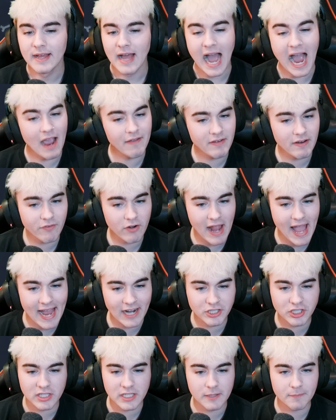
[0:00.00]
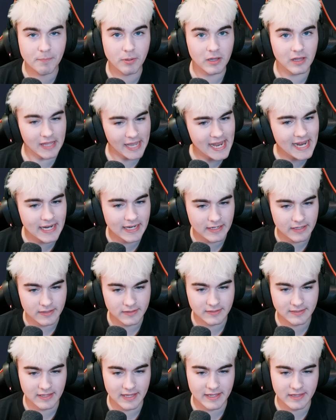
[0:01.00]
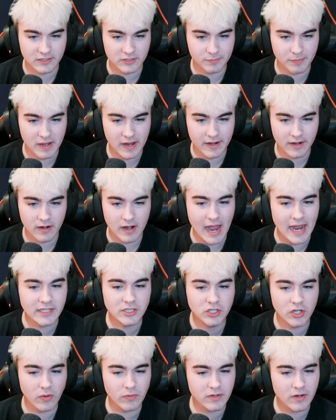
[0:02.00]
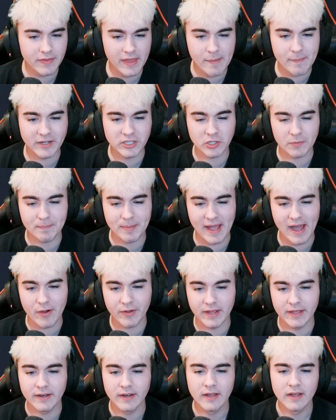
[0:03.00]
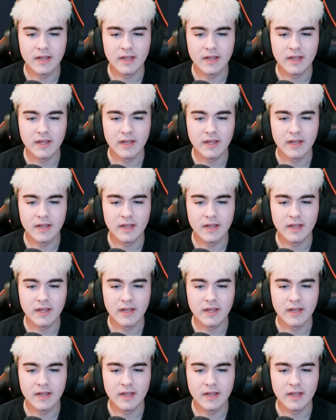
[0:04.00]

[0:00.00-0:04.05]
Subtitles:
I've never actually played Slay the Spire. I don't know that much about it.